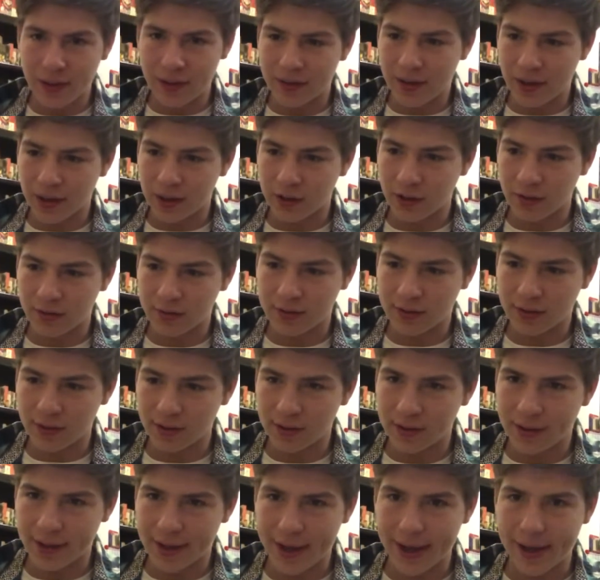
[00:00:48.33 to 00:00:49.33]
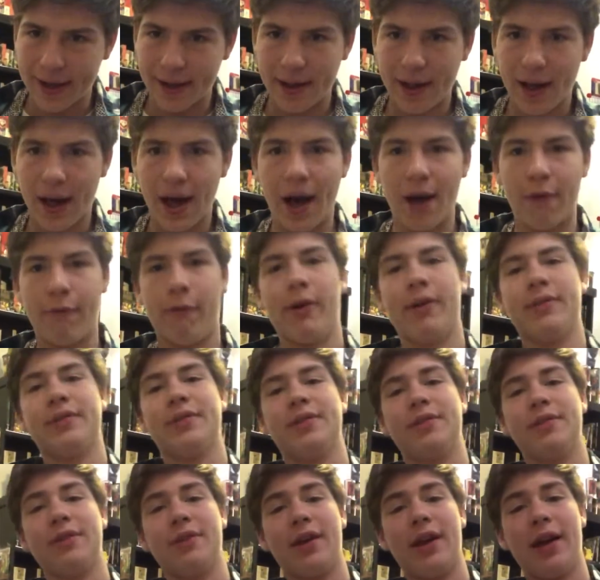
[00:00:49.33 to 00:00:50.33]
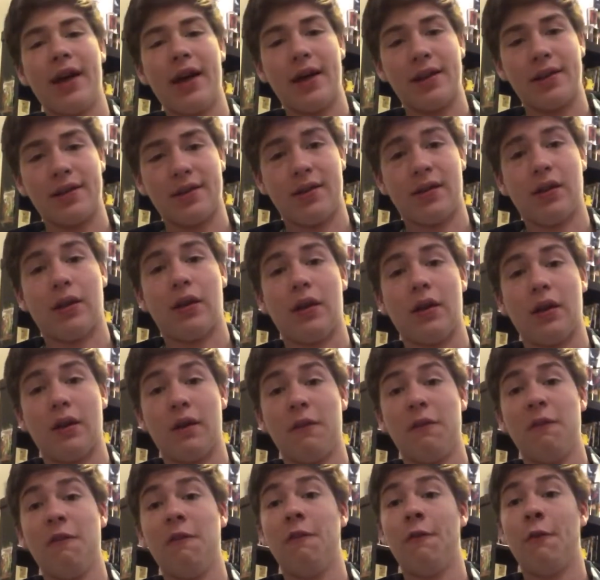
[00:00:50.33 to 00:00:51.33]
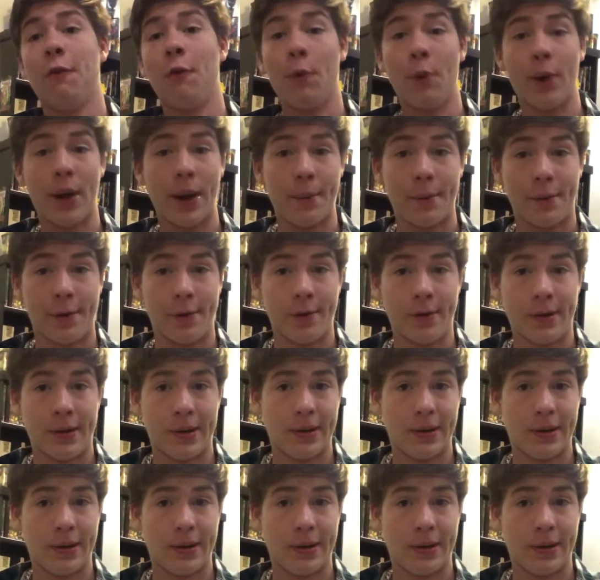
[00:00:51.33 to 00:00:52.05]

is a console that I wanted to get forever.